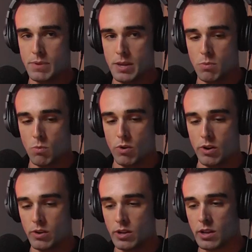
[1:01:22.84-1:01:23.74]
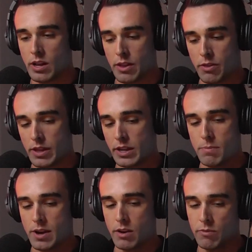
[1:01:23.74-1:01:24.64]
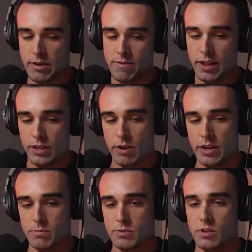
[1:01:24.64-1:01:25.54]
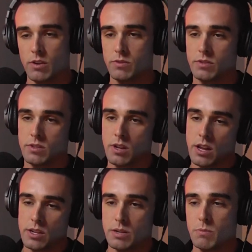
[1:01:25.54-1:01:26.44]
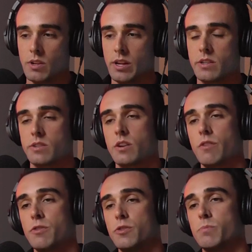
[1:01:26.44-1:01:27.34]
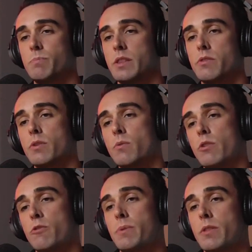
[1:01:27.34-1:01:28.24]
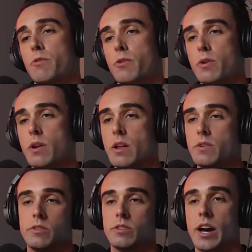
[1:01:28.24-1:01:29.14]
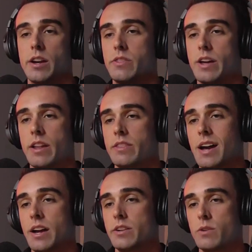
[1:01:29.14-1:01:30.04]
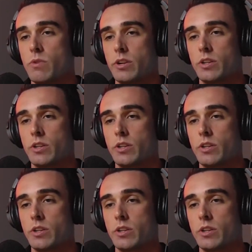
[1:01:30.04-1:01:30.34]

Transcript: people want to think about and reevaluate themselves. Is someone like yourself who's been through what you've been through, decided that you didn't want to